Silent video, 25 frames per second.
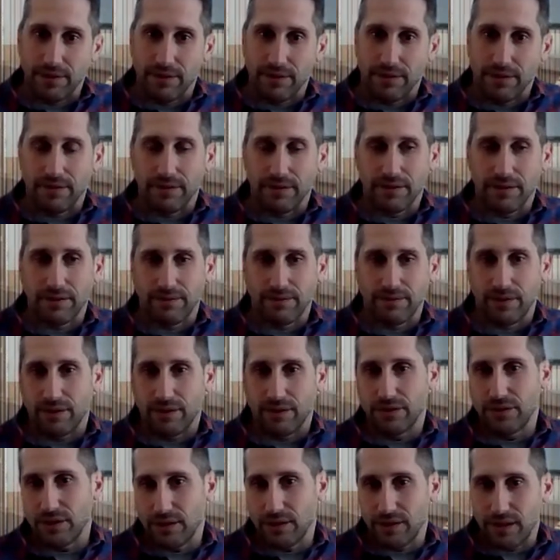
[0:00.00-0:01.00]
your
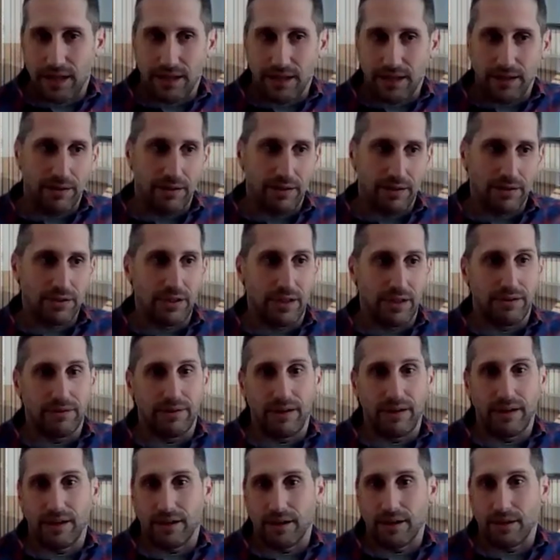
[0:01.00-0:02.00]
conversion that you can
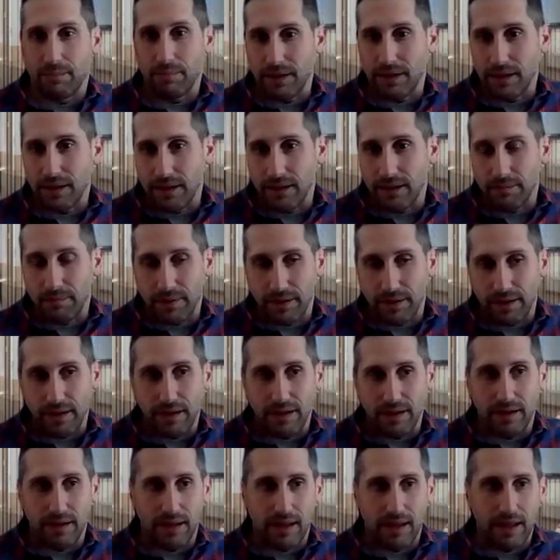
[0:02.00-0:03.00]
generate on a
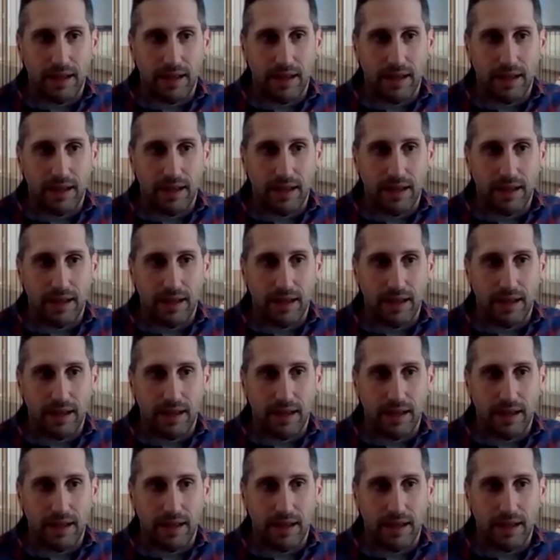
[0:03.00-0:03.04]
PDP.